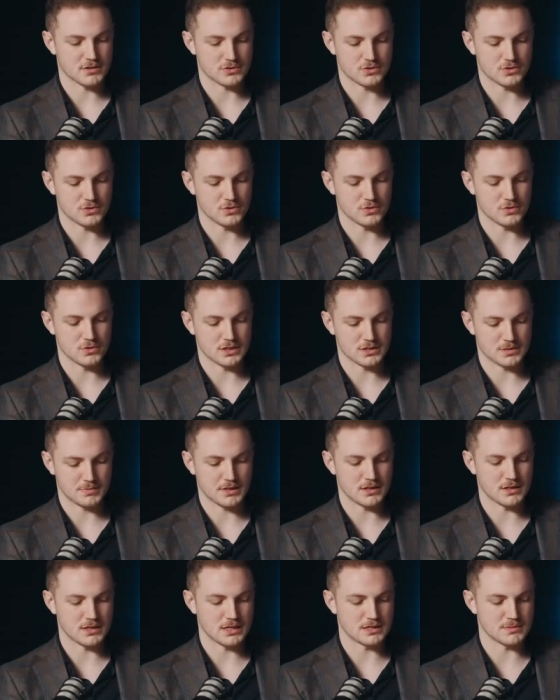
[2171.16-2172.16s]
to there's
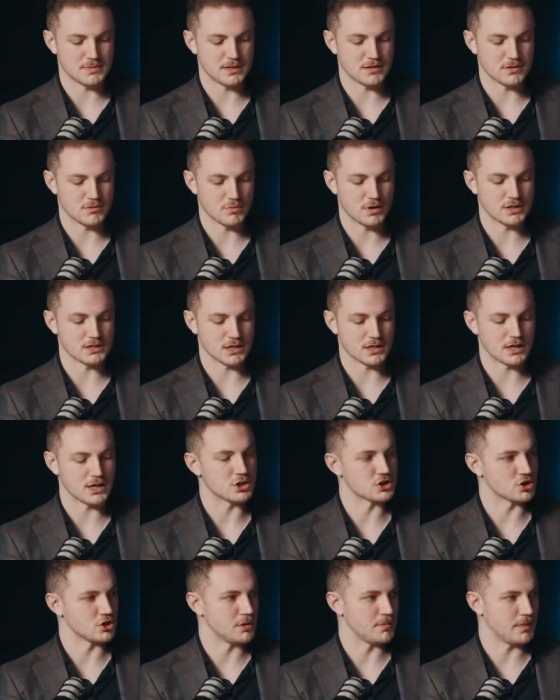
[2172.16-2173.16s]
been there's been a
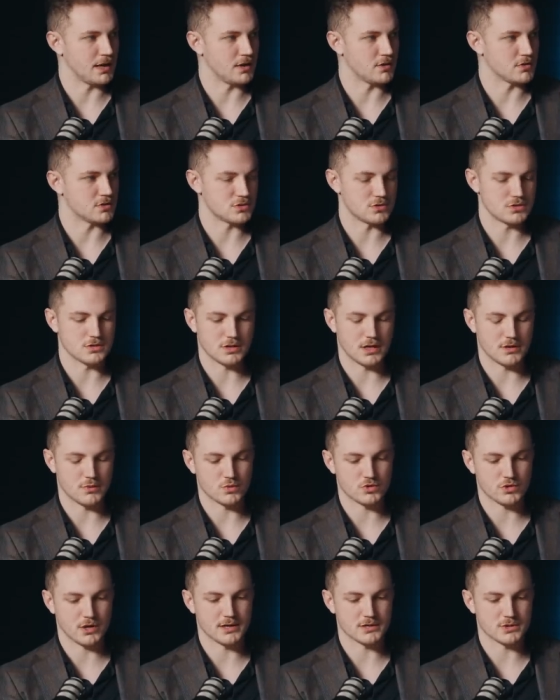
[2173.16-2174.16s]
resignation about like
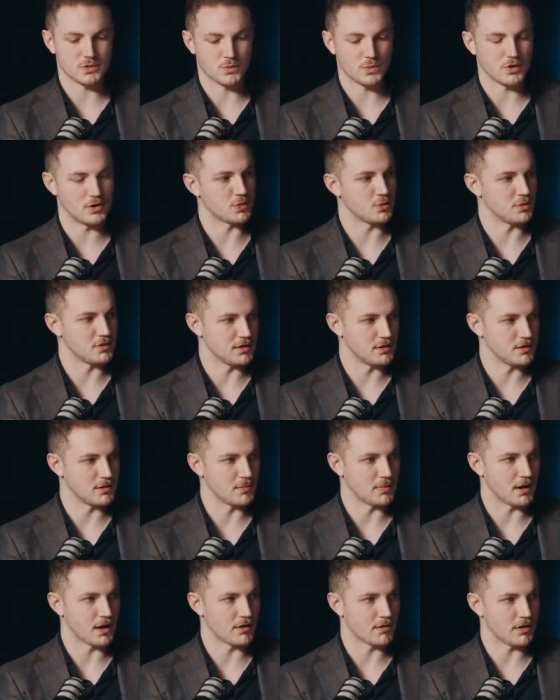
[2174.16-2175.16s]
trying to work within the
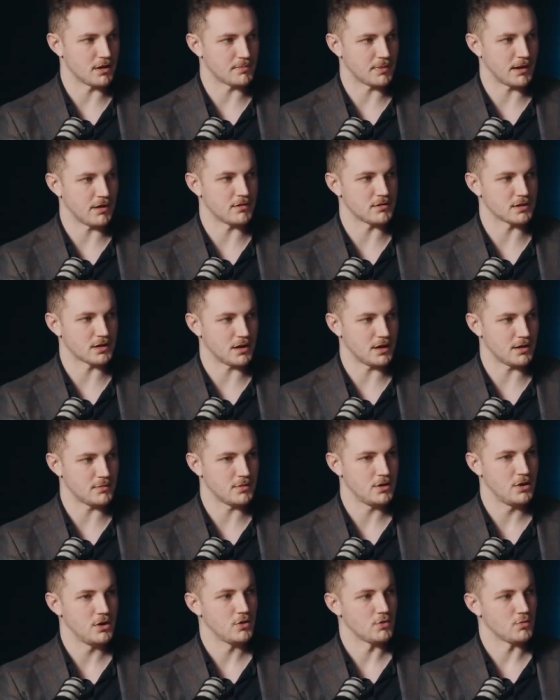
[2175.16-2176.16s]
Blairite paradigm
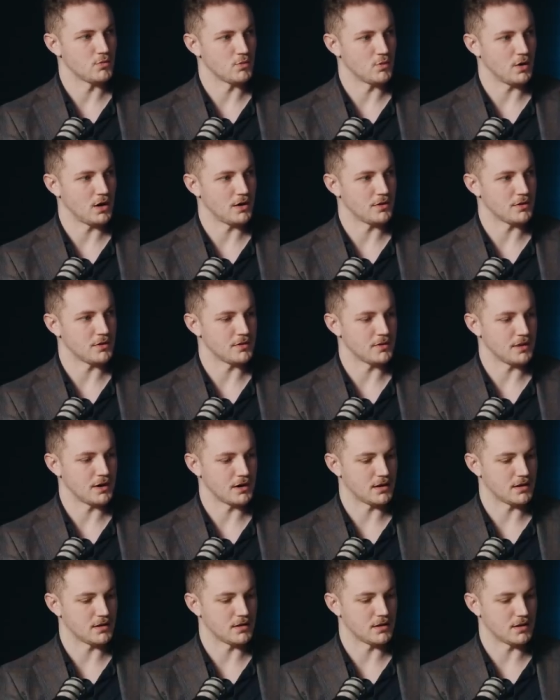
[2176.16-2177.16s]
rather
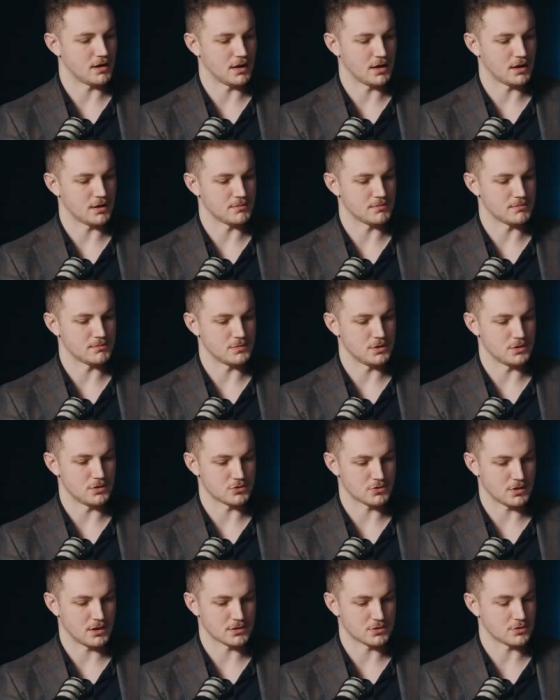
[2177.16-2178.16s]
than um, you know
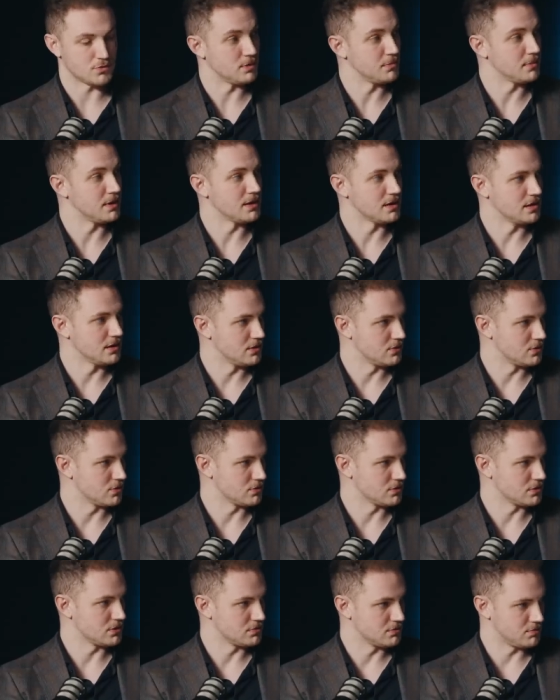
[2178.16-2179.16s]
trying to remake it or
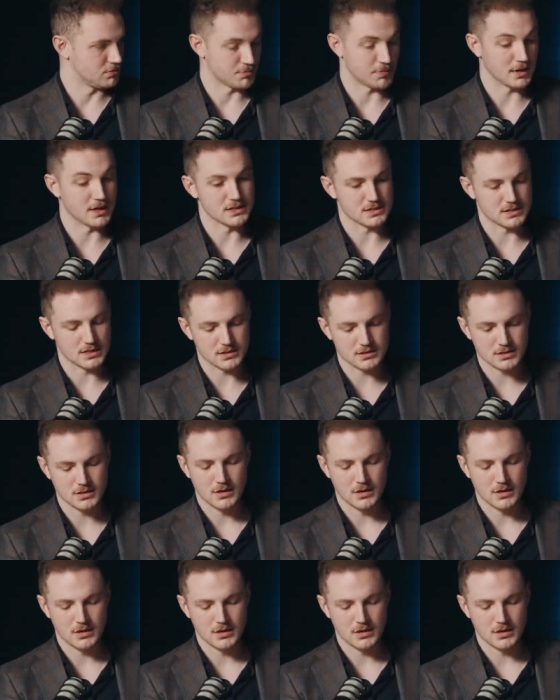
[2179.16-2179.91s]
to replace it